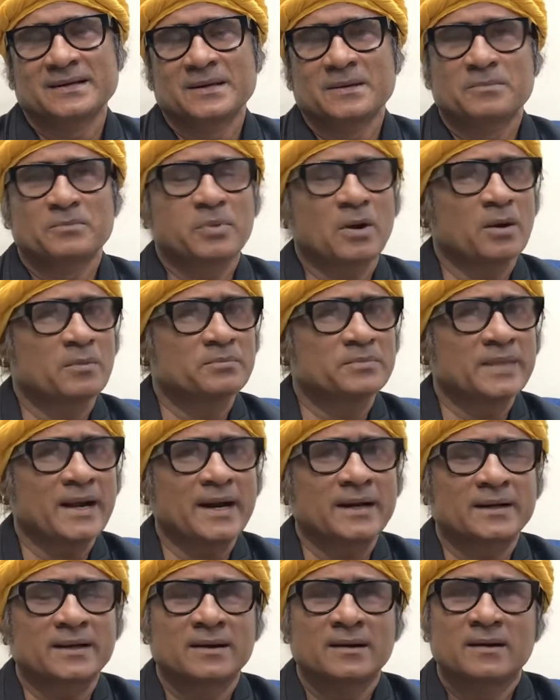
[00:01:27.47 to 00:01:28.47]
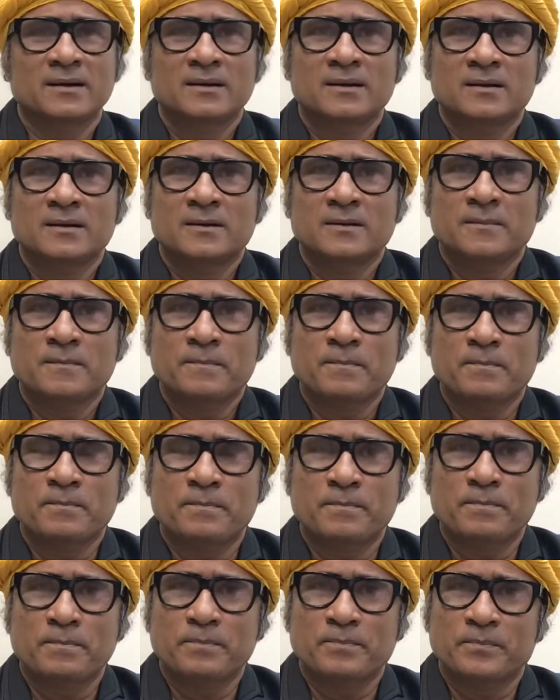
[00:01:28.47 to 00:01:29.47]
From that
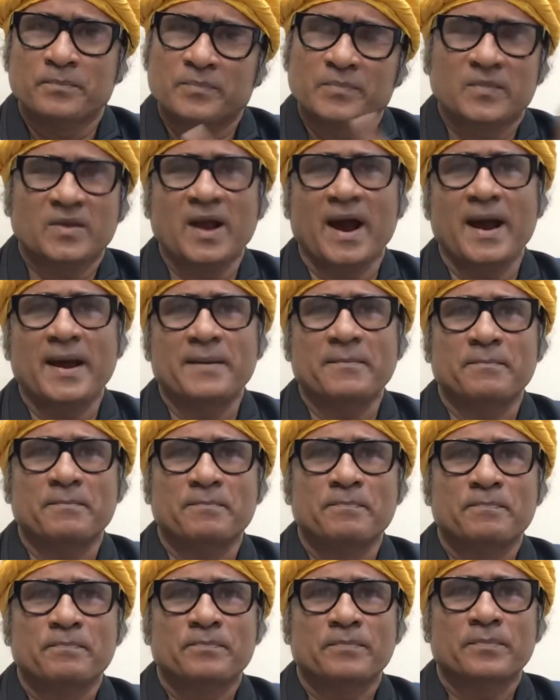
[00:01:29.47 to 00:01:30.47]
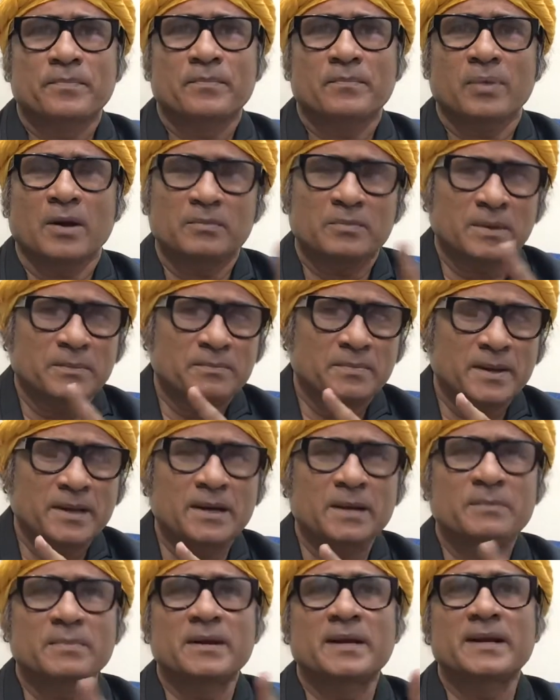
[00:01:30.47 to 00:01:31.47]
time, from the
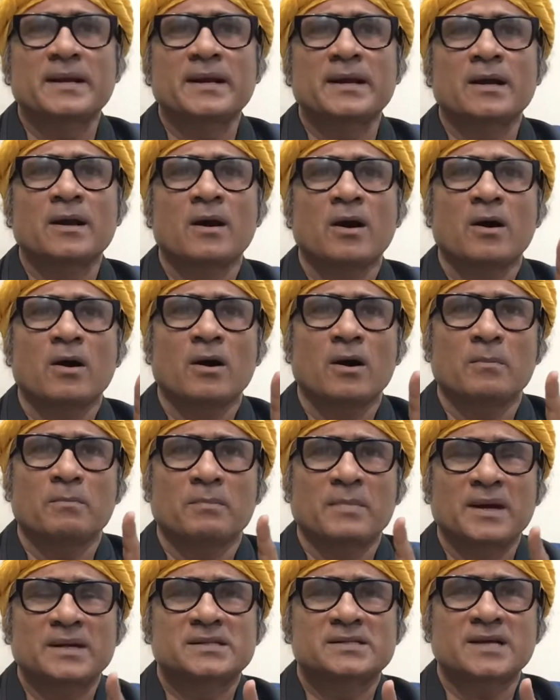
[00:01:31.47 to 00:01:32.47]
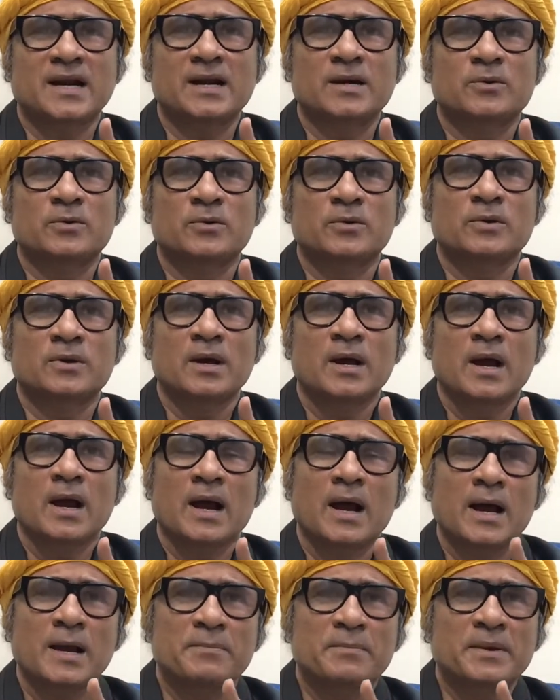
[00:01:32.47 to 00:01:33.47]
very beginning of my childhood,
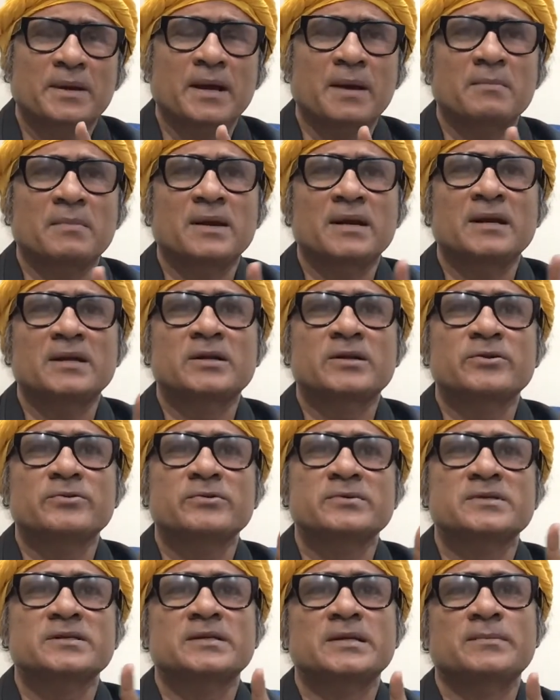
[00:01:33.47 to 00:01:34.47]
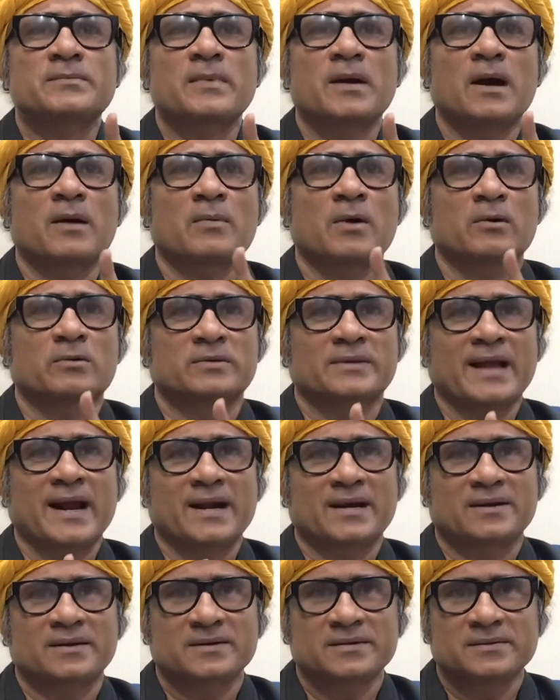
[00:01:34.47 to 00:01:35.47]
I became inquisitive about that.